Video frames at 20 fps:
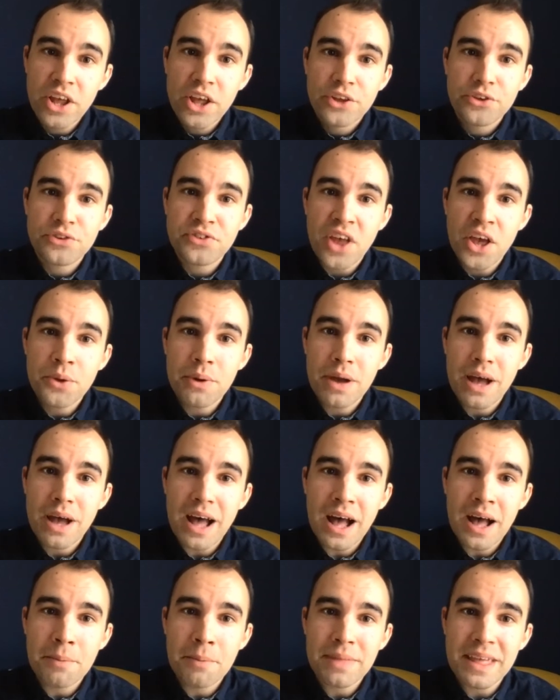So
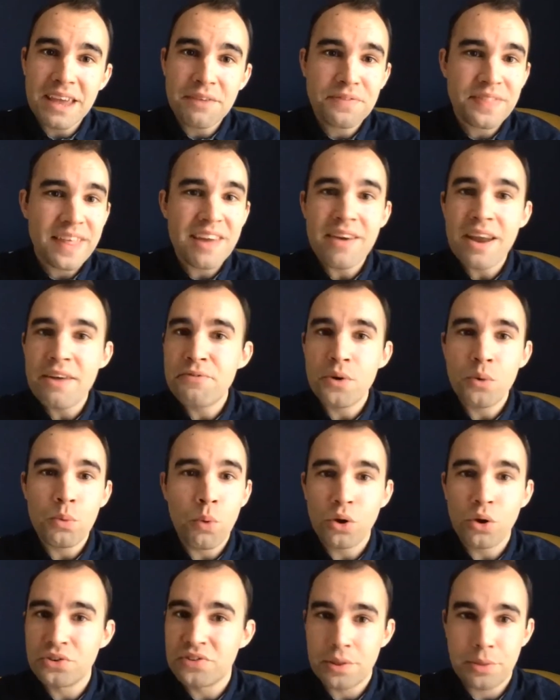if there ever
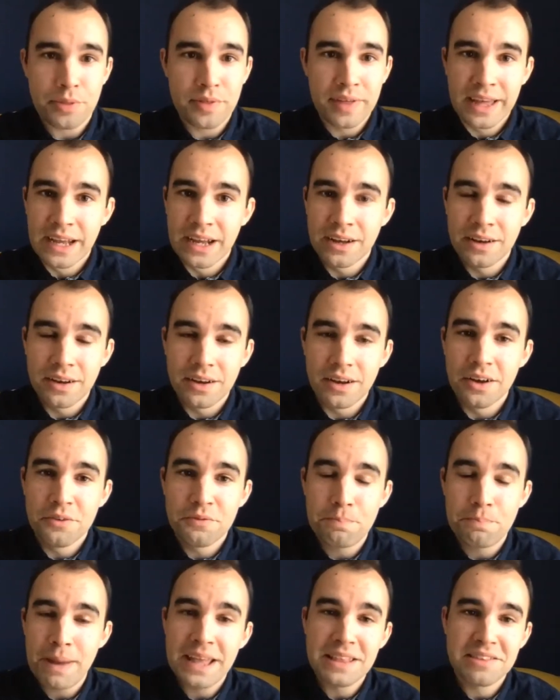was a thing of
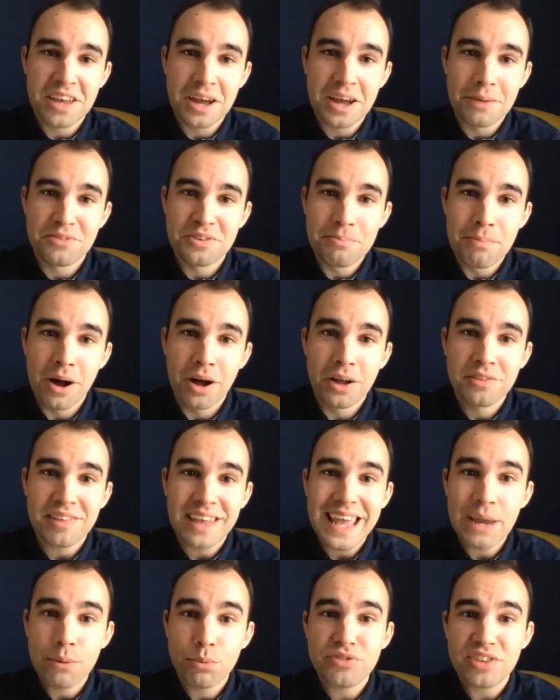pent-up demand,
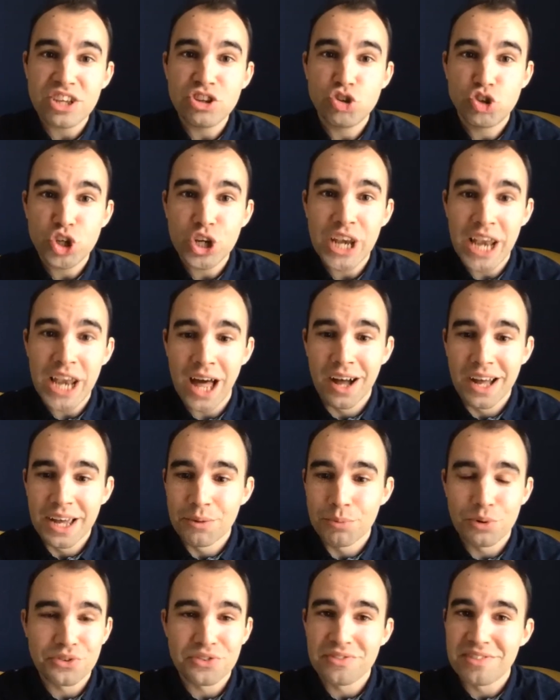it was in July,
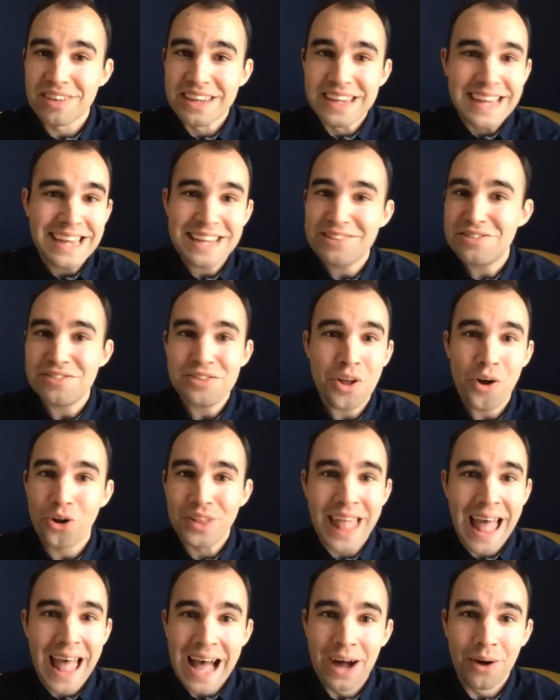wasn't it? It's not
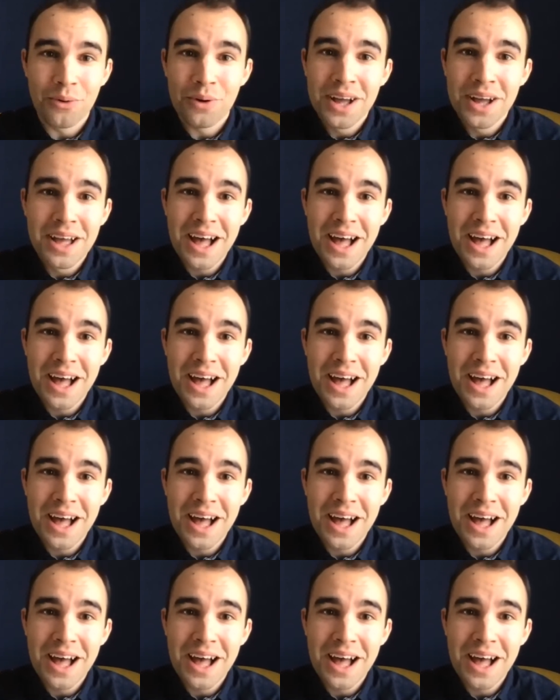now.